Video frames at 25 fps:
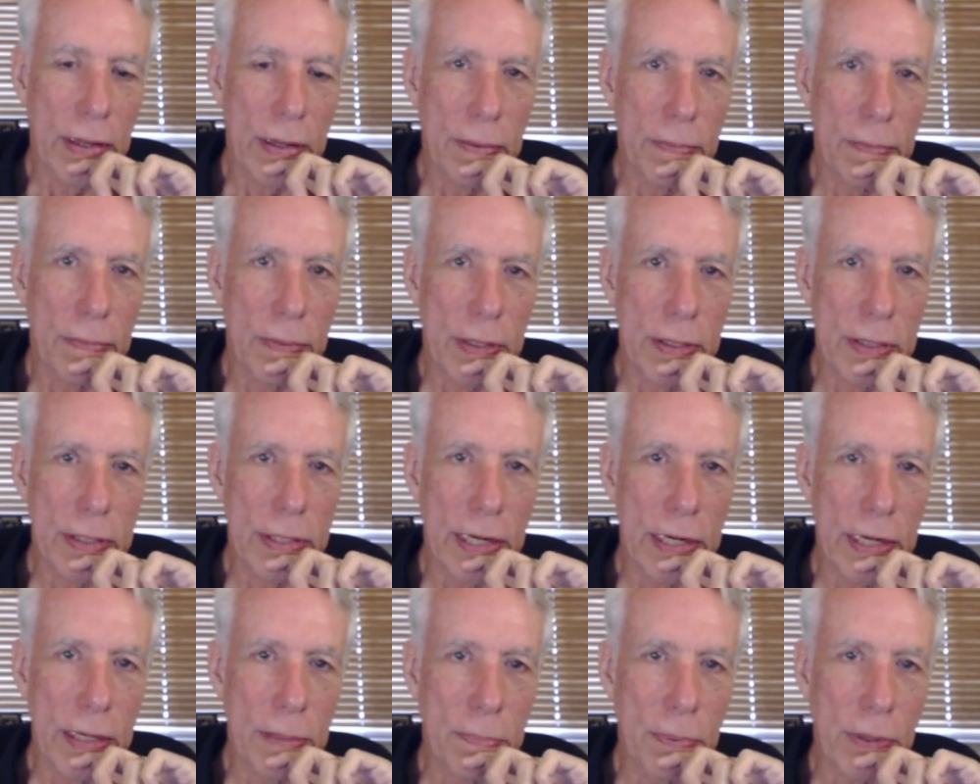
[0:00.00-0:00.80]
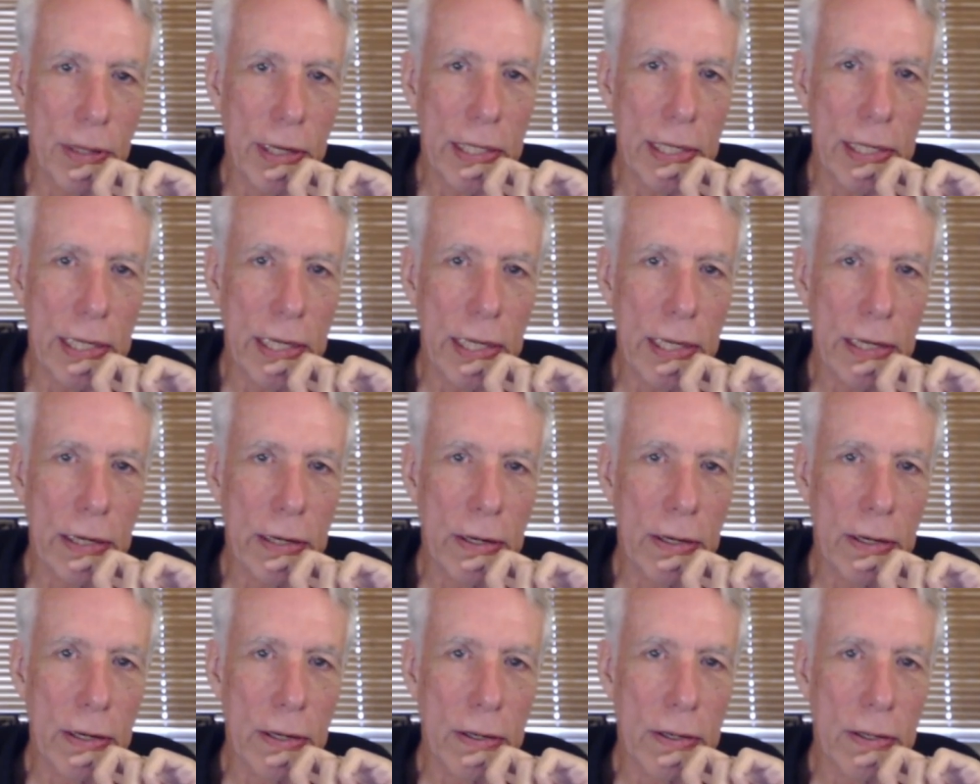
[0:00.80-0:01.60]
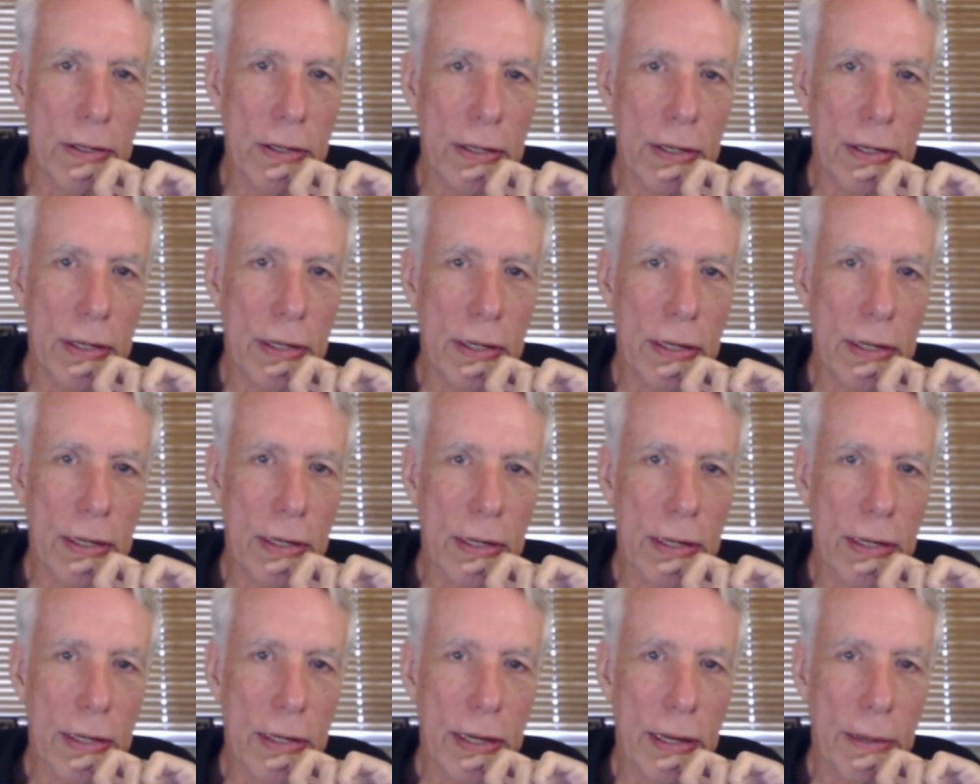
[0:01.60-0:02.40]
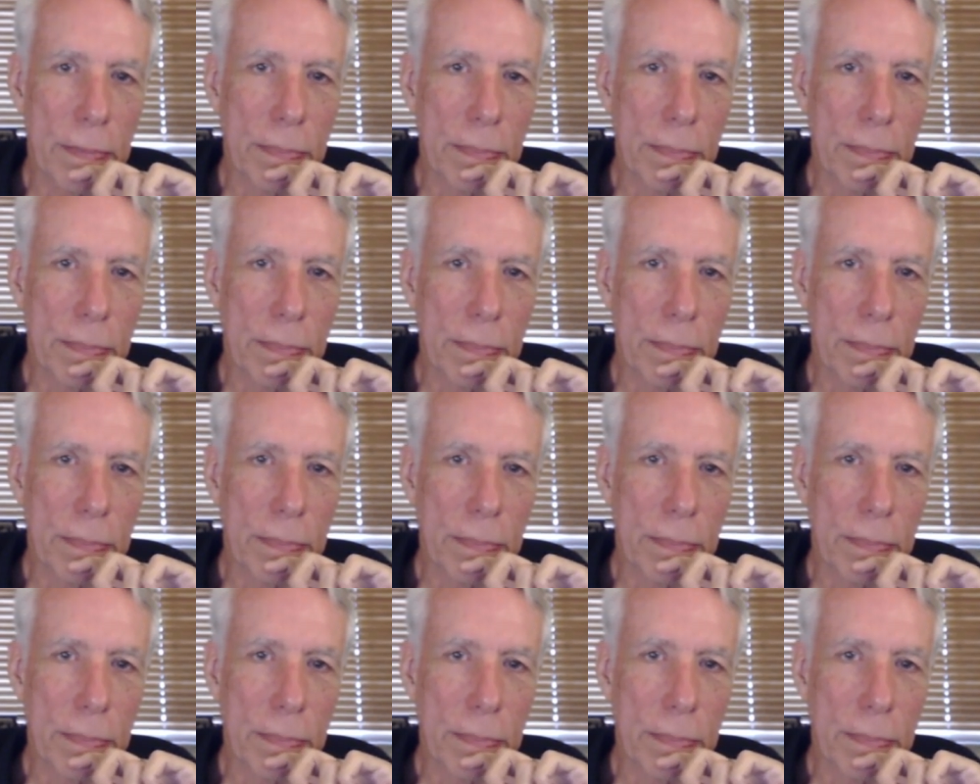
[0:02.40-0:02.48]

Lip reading: Instead he played here. I